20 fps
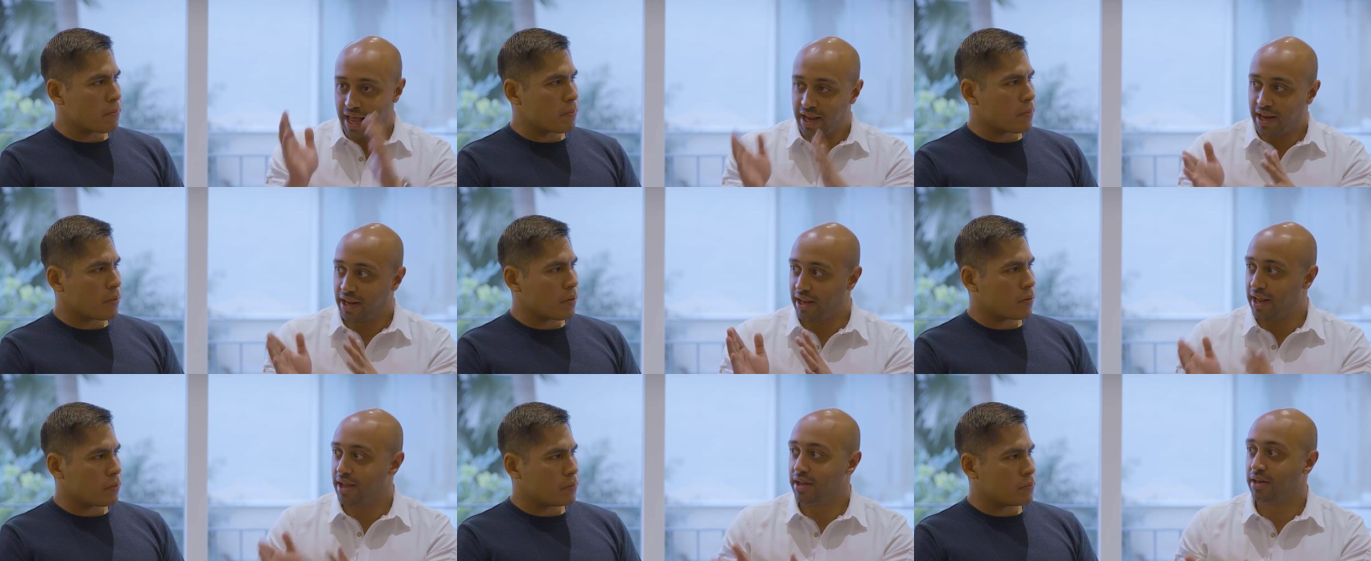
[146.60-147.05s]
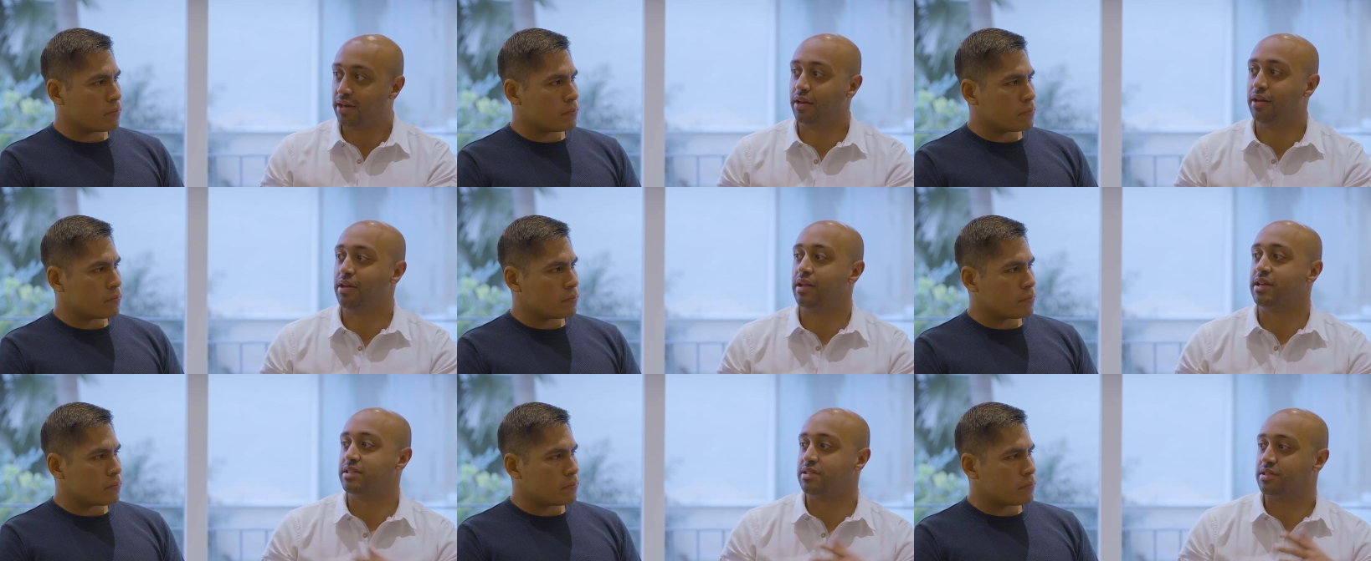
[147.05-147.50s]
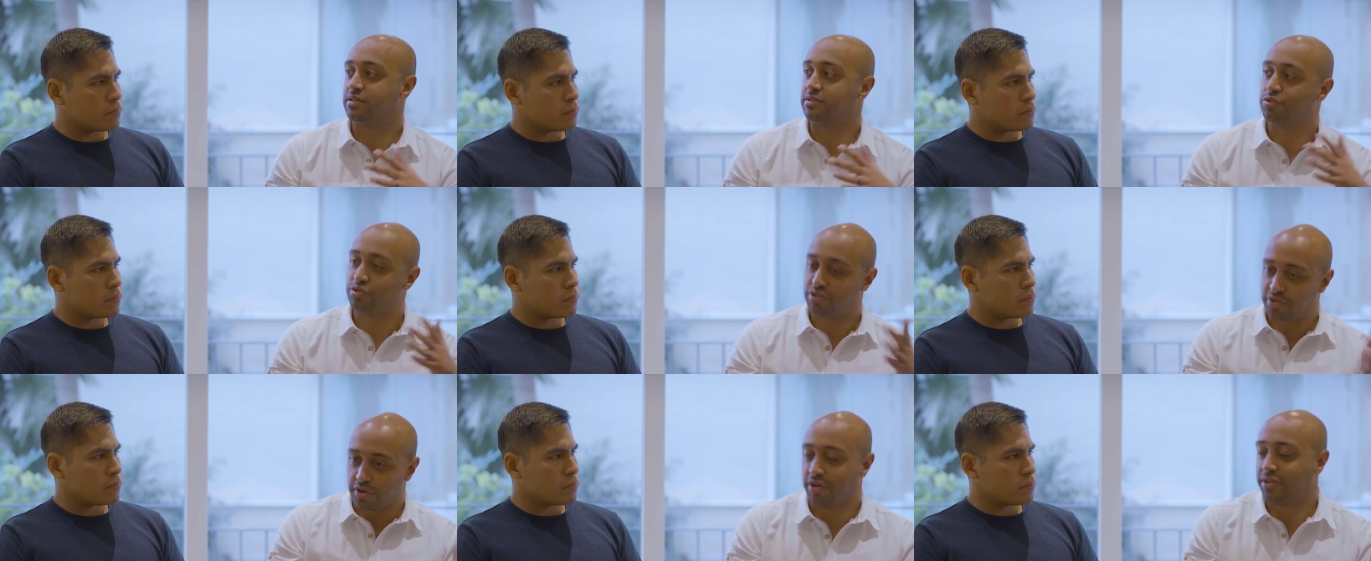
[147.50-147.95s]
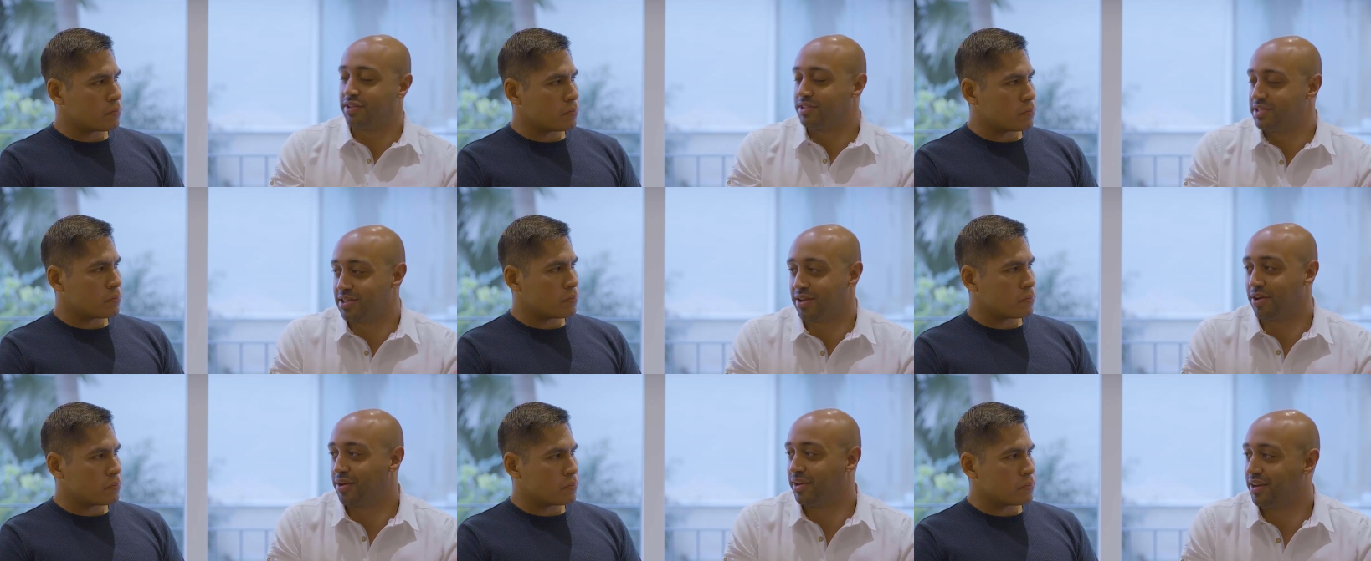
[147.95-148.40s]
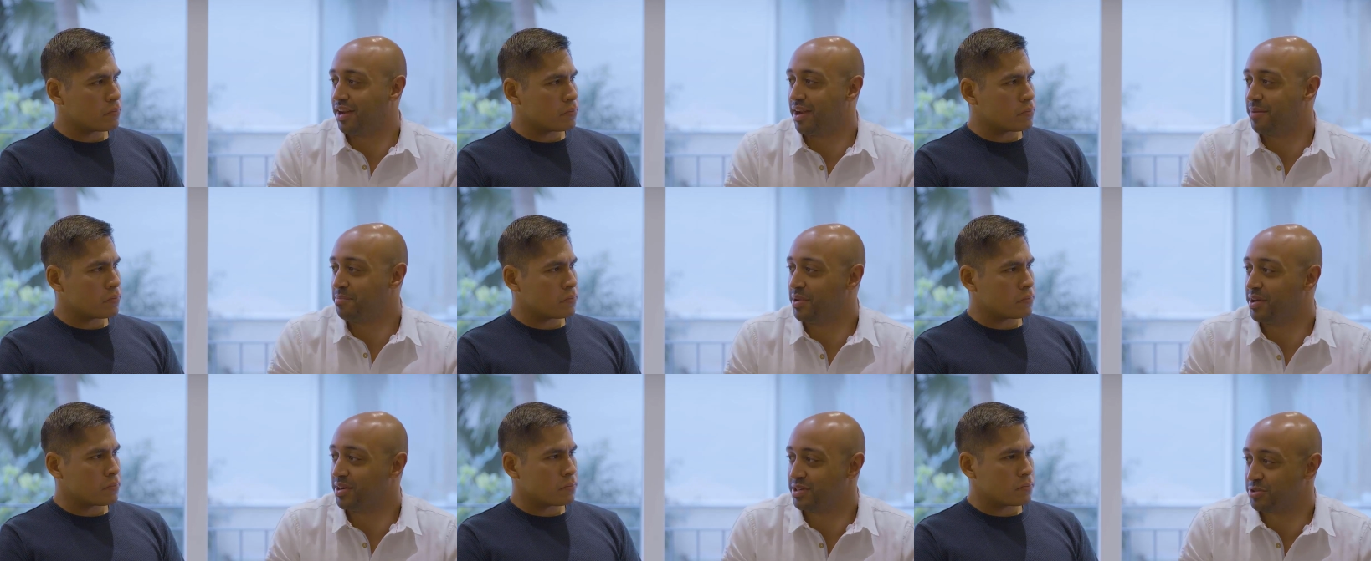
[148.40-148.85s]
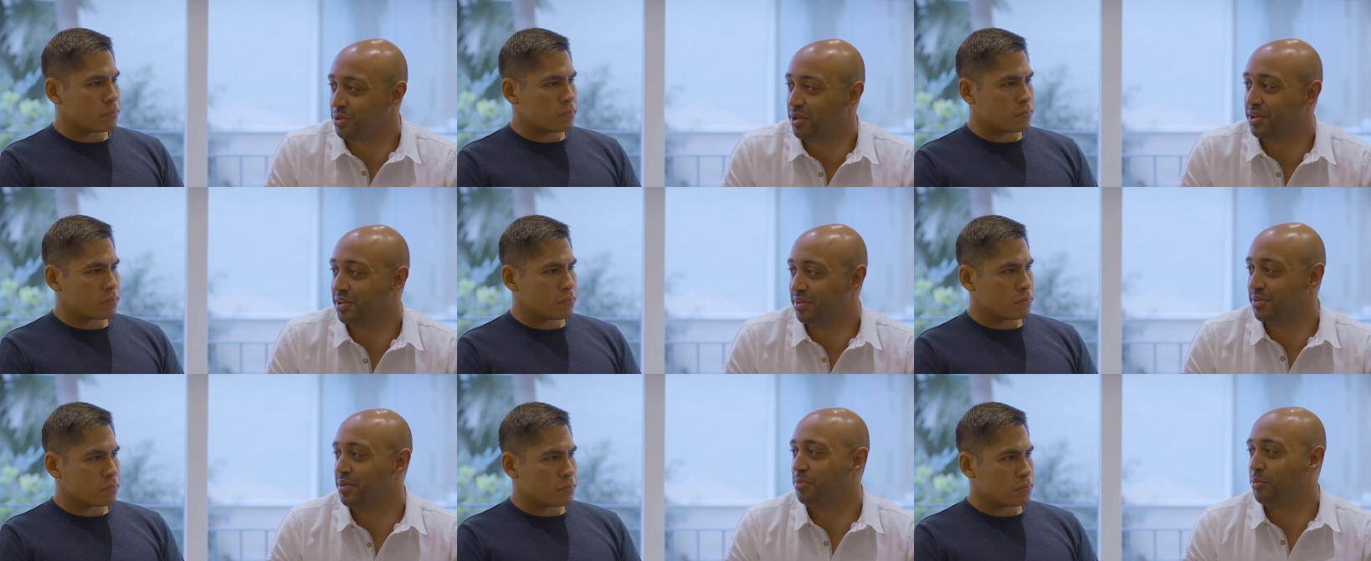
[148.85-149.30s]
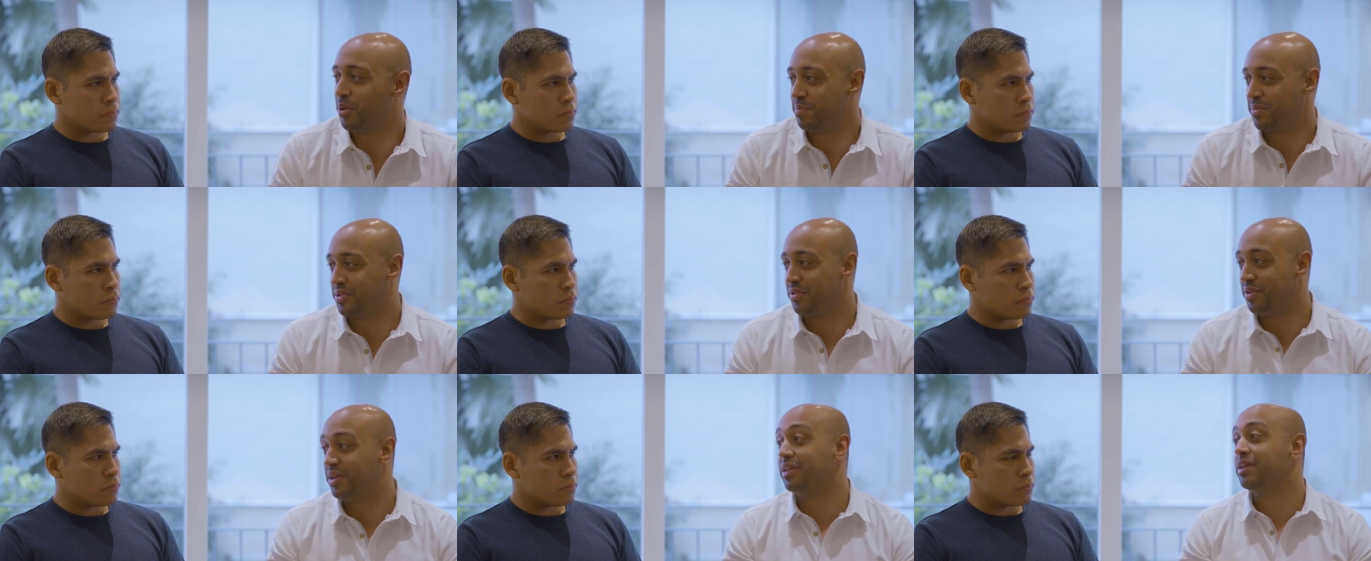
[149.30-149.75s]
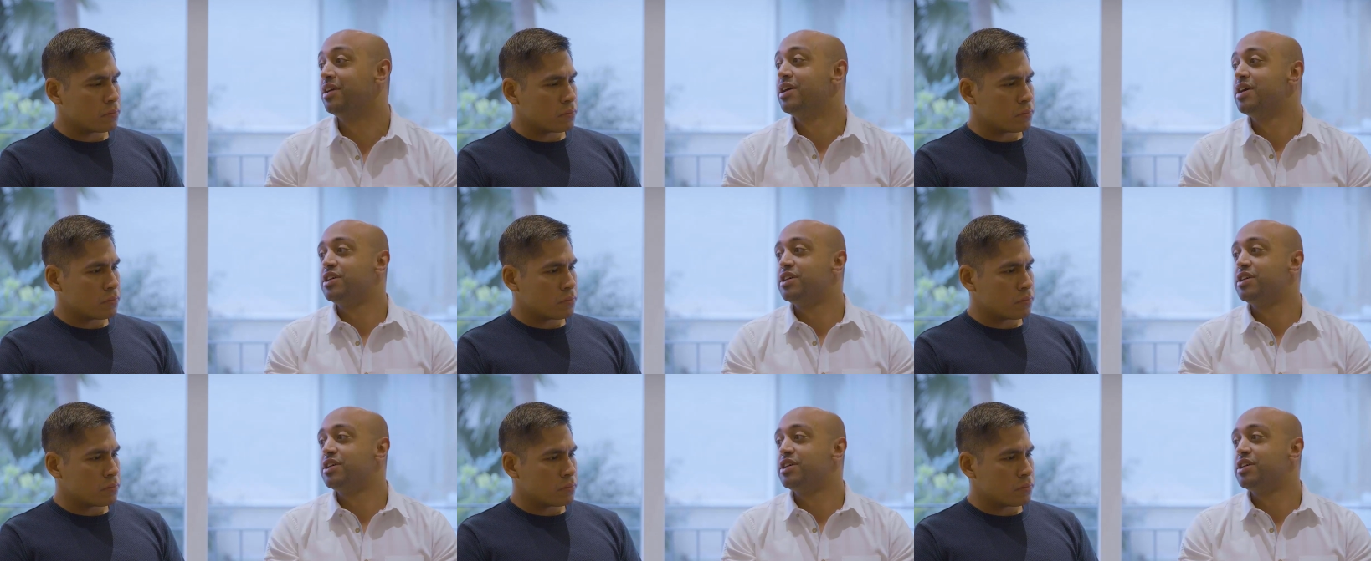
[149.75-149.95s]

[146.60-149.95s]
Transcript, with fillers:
Speaker 1: that again is starting to appear as well in Web 3.